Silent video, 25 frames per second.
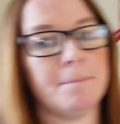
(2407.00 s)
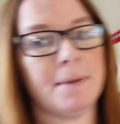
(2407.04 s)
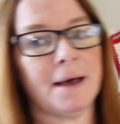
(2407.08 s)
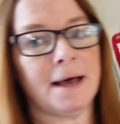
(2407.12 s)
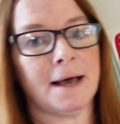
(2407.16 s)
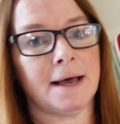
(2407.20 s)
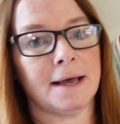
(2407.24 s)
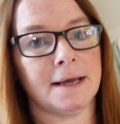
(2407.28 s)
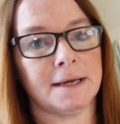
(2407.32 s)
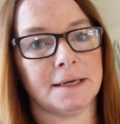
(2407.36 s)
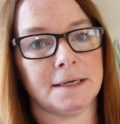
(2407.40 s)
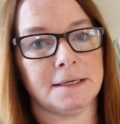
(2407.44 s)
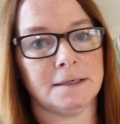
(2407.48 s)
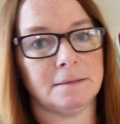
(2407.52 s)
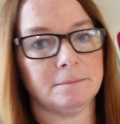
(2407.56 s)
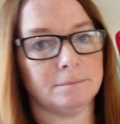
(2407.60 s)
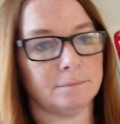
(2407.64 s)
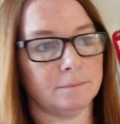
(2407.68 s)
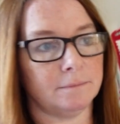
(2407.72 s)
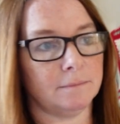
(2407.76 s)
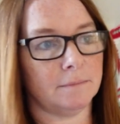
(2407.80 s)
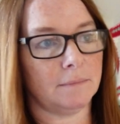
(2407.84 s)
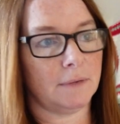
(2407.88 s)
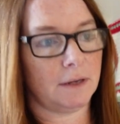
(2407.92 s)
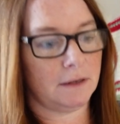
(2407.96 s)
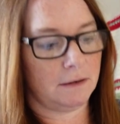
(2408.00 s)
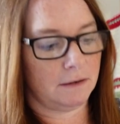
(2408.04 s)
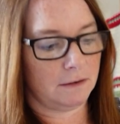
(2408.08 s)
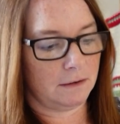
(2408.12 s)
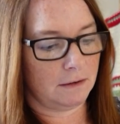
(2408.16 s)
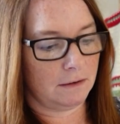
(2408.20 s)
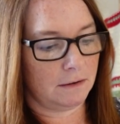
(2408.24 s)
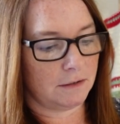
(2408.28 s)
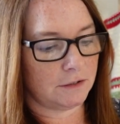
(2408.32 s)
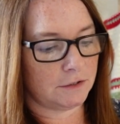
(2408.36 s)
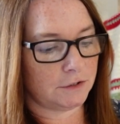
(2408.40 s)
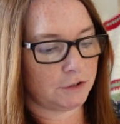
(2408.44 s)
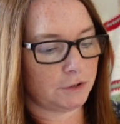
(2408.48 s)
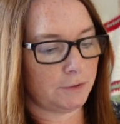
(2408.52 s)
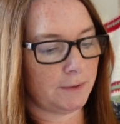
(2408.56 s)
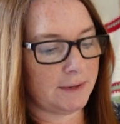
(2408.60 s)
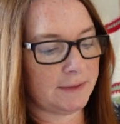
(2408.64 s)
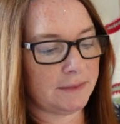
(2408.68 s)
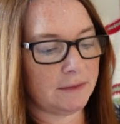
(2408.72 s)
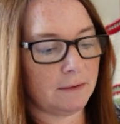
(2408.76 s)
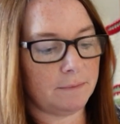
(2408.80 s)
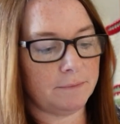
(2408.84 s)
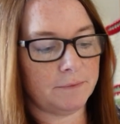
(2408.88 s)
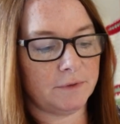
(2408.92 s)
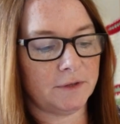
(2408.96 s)
by
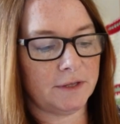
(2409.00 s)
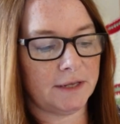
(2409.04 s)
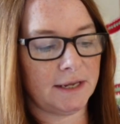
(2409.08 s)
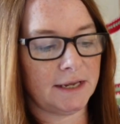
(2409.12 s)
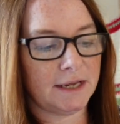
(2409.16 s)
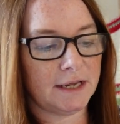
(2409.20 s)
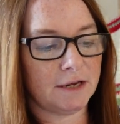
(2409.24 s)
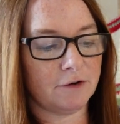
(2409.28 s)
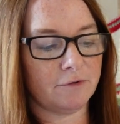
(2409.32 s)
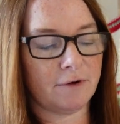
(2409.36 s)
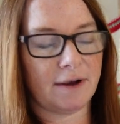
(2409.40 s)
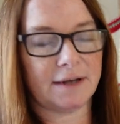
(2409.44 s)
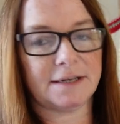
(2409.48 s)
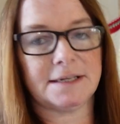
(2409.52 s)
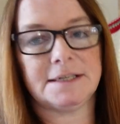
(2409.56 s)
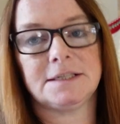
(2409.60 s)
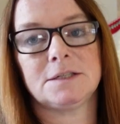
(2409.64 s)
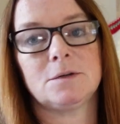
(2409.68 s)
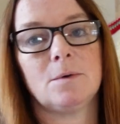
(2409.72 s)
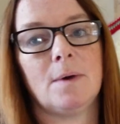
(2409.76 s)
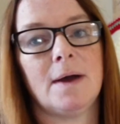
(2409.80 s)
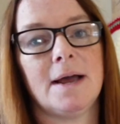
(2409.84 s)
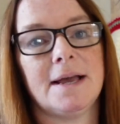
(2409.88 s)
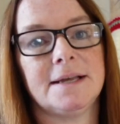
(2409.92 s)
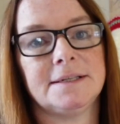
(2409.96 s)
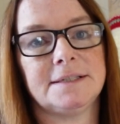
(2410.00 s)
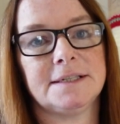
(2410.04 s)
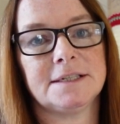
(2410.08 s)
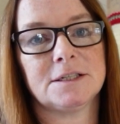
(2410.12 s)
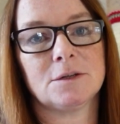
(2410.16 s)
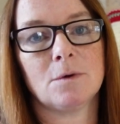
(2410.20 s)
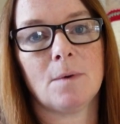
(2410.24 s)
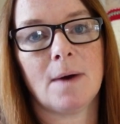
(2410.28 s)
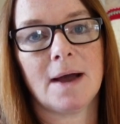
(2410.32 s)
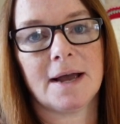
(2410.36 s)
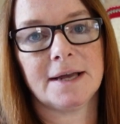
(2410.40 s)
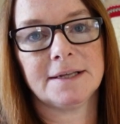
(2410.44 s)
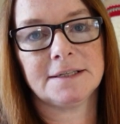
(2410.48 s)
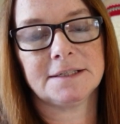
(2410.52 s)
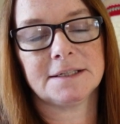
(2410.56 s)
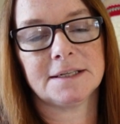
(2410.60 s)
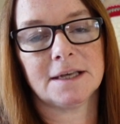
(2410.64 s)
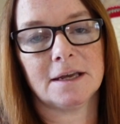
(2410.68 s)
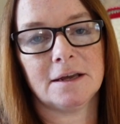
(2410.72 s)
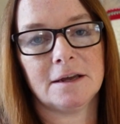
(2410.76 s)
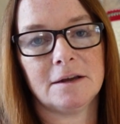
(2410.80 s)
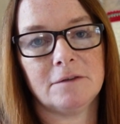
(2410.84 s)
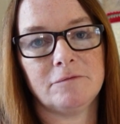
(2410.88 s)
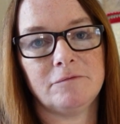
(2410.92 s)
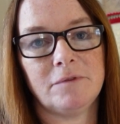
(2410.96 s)
doing the granny squares, it's quite
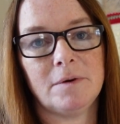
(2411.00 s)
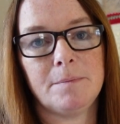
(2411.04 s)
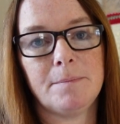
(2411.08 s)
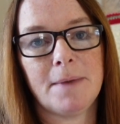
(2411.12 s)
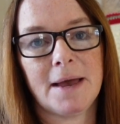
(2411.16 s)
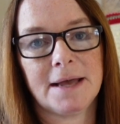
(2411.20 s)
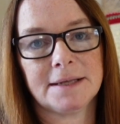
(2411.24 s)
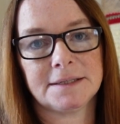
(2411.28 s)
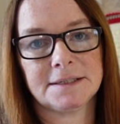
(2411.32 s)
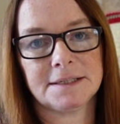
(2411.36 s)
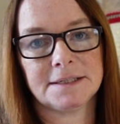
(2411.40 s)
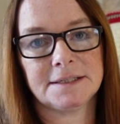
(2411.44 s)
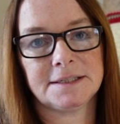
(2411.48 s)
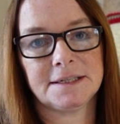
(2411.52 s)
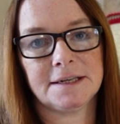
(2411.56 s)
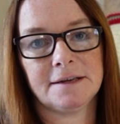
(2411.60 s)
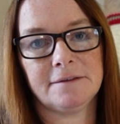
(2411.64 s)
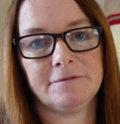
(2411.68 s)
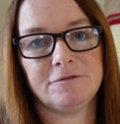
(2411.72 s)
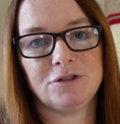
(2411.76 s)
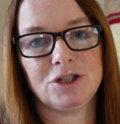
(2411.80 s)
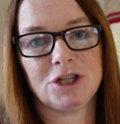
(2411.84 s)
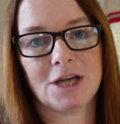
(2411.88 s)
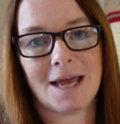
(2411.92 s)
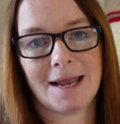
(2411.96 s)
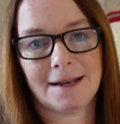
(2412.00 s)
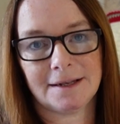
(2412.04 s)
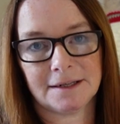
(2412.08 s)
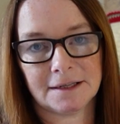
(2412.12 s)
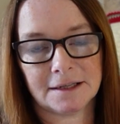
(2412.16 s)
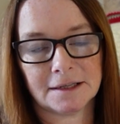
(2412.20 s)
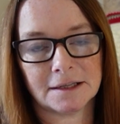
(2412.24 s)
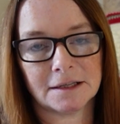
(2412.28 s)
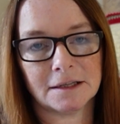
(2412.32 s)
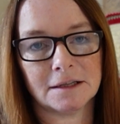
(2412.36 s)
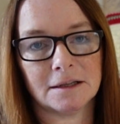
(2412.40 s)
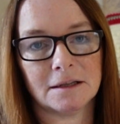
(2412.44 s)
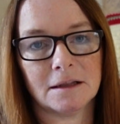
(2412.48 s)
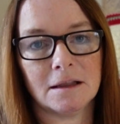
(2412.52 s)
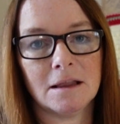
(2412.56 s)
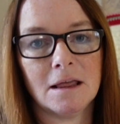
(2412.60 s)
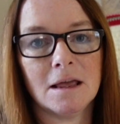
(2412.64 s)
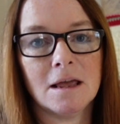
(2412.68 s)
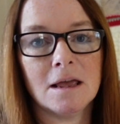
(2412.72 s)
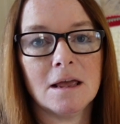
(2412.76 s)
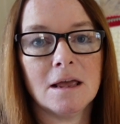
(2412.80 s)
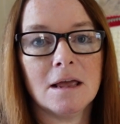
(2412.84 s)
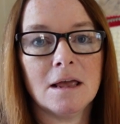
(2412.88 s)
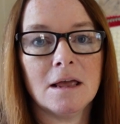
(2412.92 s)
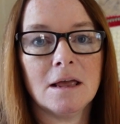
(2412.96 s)
a repetitive, gentle
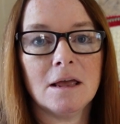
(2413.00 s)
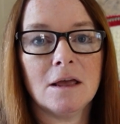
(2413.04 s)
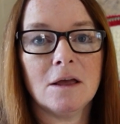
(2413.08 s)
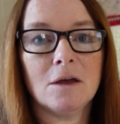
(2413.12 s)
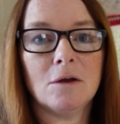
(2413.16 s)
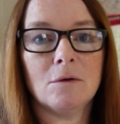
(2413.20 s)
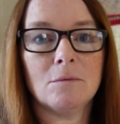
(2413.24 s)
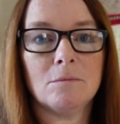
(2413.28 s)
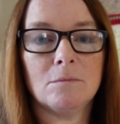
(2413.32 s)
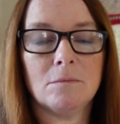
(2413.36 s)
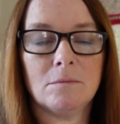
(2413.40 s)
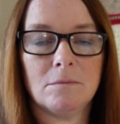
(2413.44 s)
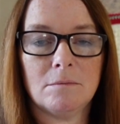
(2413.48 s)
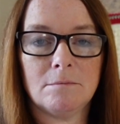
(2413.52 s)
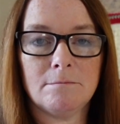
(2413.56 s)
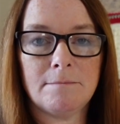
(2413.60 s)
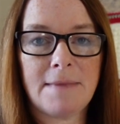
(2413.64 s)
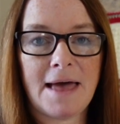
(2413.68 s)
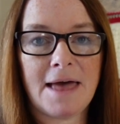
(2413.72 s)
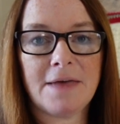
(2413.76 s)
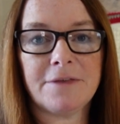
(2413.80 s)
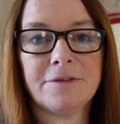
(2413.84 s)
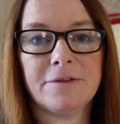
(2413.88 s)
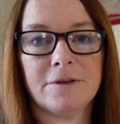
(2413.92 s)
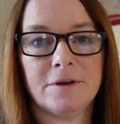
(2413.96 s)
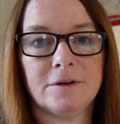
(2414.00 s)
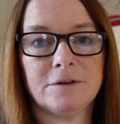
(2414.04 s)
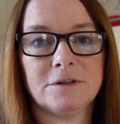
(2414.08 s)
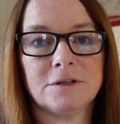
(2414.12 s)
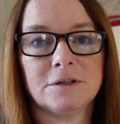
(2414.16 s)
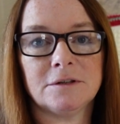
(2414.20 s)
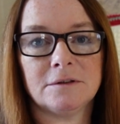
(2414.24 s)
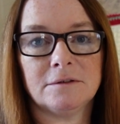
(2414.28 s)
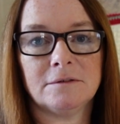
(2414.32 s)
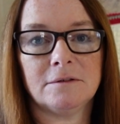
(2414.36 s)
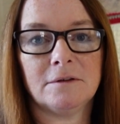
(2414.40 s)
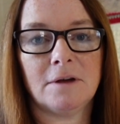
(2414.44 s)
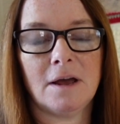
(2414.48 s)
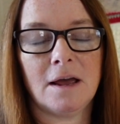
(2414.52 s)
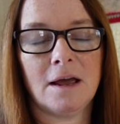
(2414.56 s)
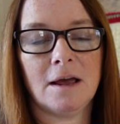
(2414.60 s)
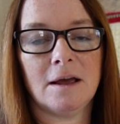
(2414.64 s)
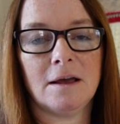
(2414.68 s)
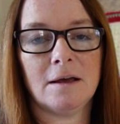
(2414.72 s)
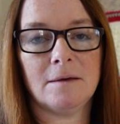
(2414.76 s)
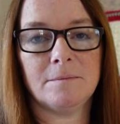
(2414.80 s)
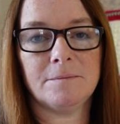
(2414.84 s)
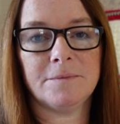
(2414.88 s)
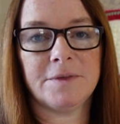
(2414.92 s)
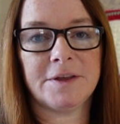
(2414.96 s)
method
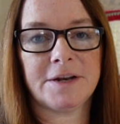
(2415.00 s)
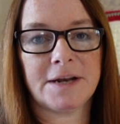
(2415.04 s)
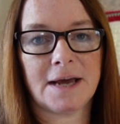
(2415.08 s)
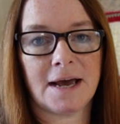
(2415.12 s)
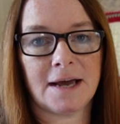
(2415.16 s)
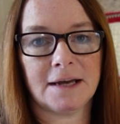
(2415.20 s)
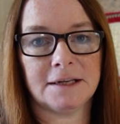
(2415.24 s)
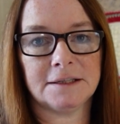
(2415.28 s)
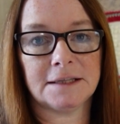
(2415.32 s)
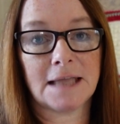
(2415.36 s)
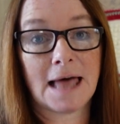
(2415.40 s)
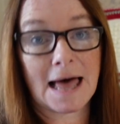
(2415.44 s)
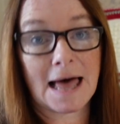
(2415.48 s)
that I